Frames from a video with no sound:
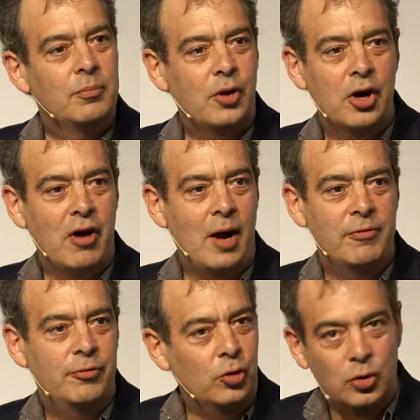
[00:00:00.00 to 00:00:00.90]
program
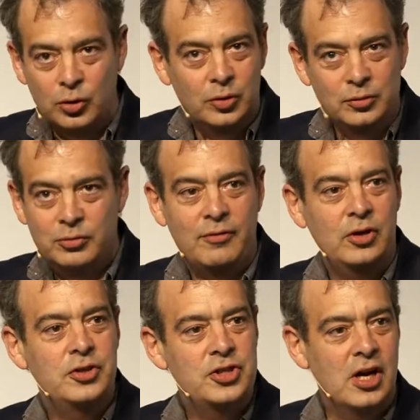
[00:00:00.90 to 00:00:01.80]
for
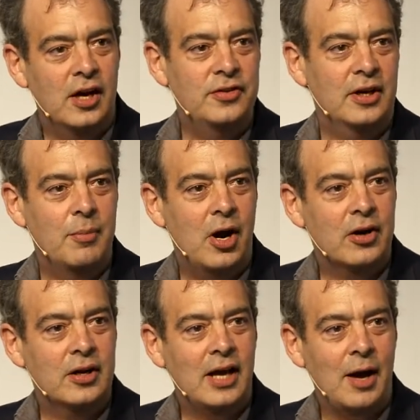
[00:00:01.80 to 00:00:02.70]
revolutionizing
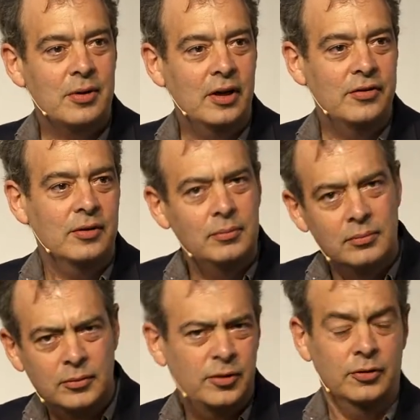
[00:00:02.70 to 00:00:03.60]
American capitalism
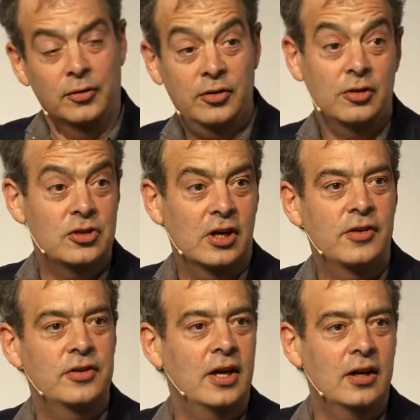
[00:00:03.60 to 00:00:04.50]
and sort of
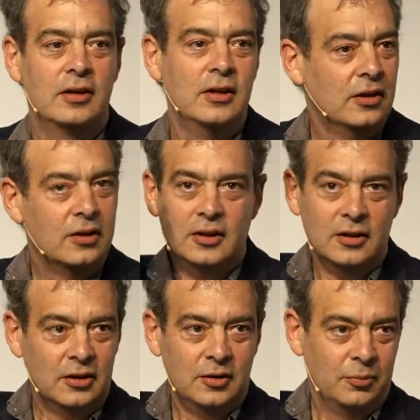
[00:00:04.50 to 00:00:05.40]
socializing it.
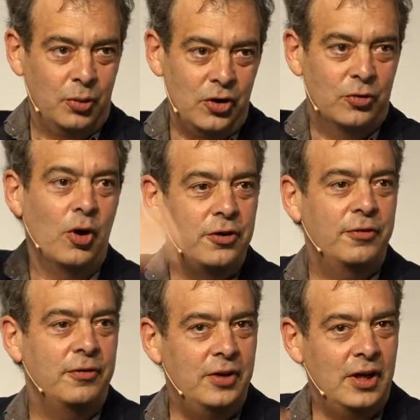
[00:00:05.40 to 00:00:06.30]
Points 1 to
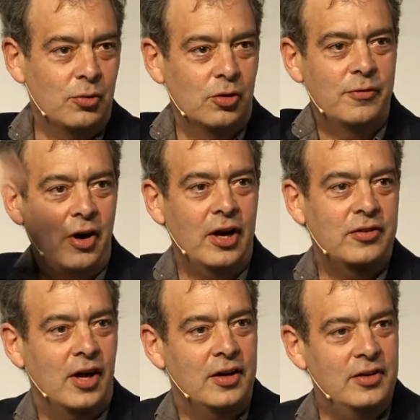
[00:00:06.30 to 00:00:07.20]
15 were all very
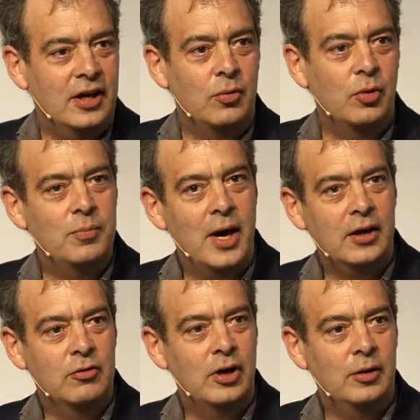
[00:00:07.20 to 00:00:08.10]
exciting and would
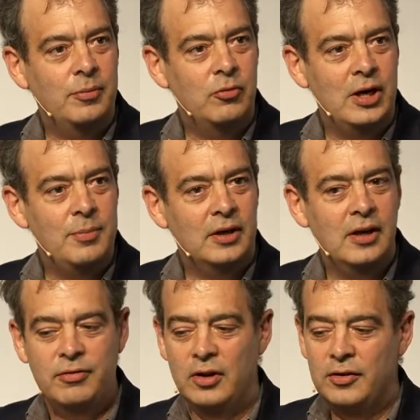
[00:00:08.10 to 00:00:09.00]
make a real, really big
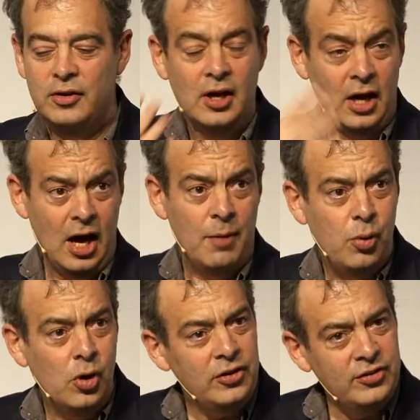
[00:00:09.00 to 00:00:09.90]
difference. And
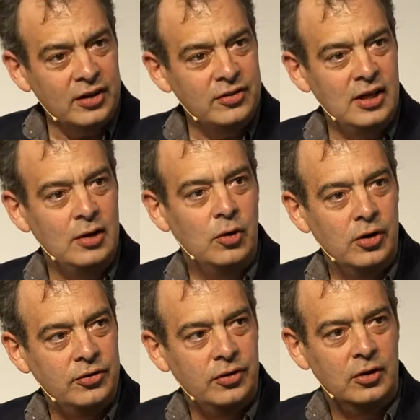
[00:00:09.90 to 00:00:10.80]
point 16
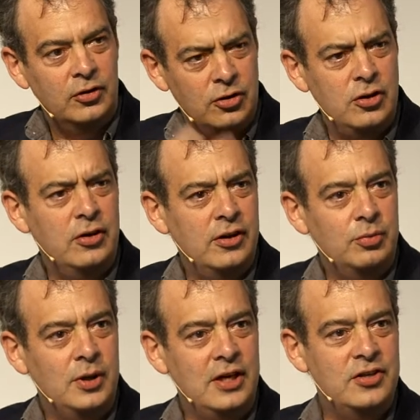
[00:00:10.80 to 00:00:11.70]
was, to do
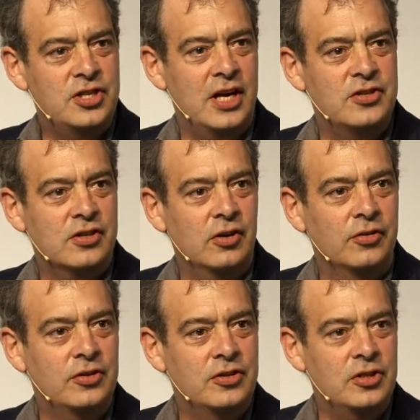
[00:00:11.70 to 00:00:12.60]
this, we need to change the
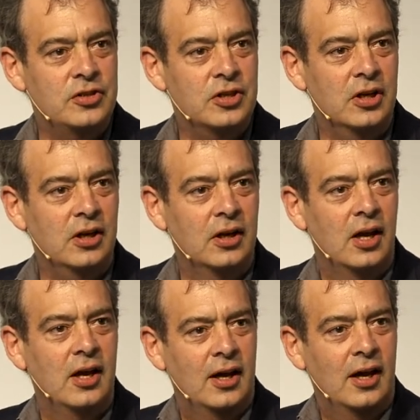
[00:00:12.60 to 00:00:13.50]
Constitution,
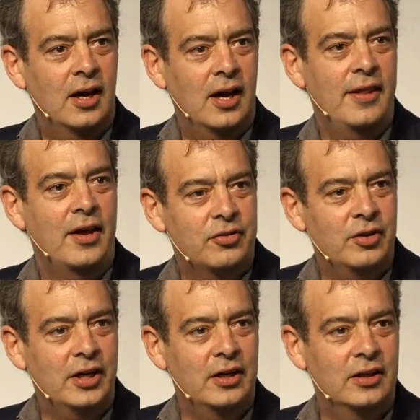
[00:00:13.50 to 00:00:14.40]
and that's
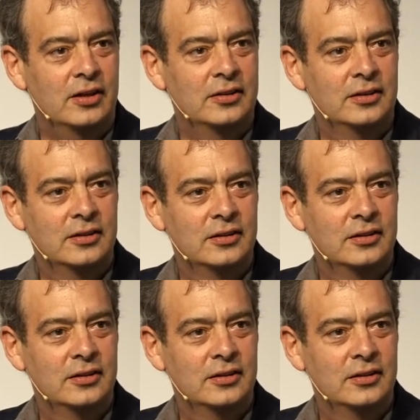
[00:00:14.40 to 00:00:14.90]
really hard.